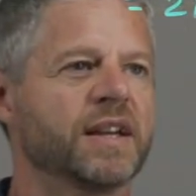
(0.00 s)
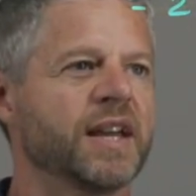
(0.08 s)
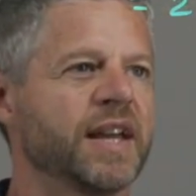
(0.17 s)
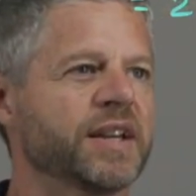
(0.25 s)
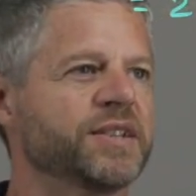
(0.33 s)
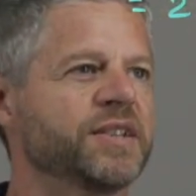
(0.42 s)

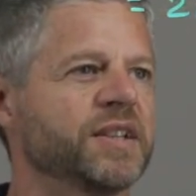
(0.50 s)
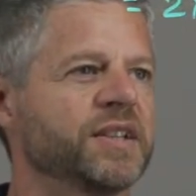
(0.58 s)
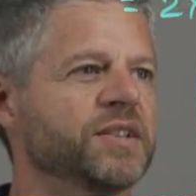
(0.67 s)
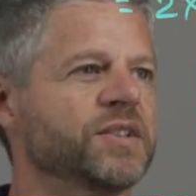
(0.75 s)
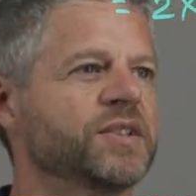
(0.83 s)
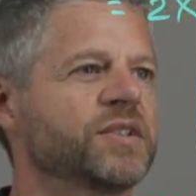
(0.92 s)
X
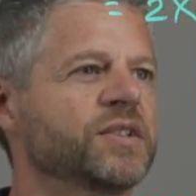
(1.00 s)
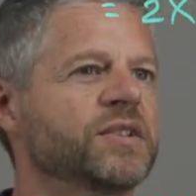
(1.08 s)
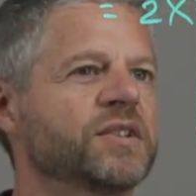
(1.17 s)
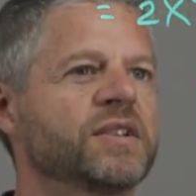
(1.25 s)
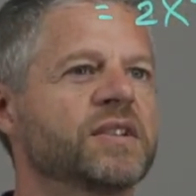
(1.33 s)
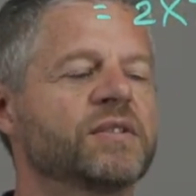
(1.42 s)
is,
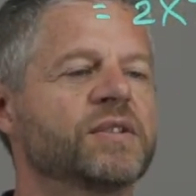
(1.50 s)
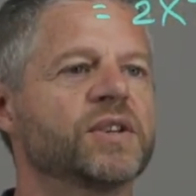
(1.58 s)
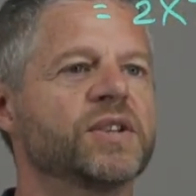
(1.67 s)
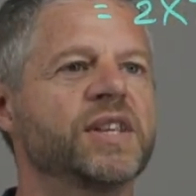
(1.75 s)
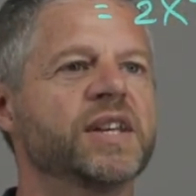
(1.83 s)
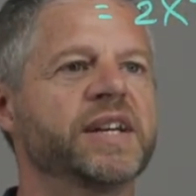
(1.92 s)
we've
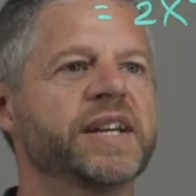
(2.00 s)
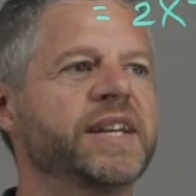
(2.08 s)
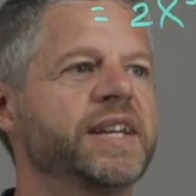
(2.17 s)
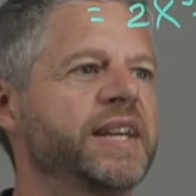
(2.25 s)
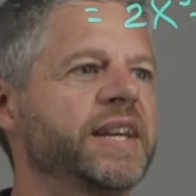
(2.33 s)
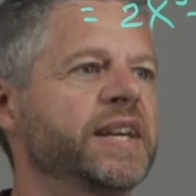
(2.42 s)
got 9
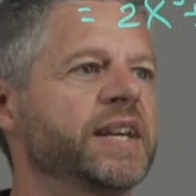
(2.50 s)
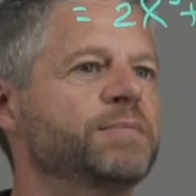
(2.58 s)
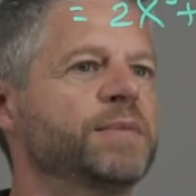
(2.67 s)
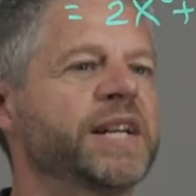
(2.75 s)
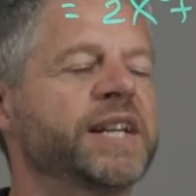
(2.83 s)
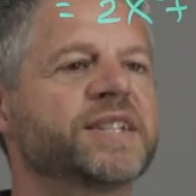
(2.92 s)
here,
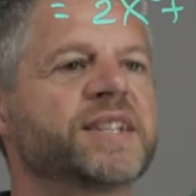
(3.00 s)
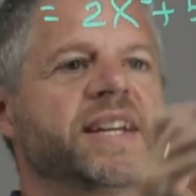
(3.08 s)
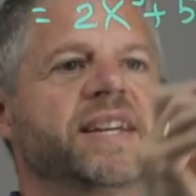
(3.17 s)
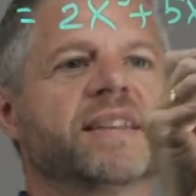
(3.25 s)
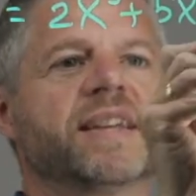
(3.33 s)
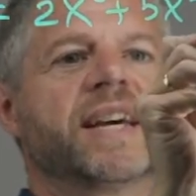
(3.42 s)
minus
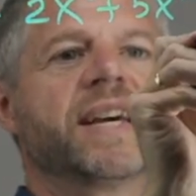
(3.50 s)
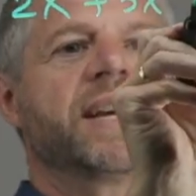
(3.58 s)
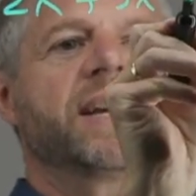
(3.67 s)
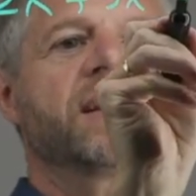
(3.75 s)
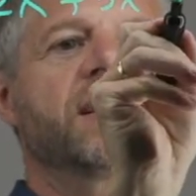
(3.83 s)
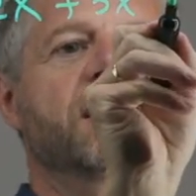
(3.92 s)
8 there.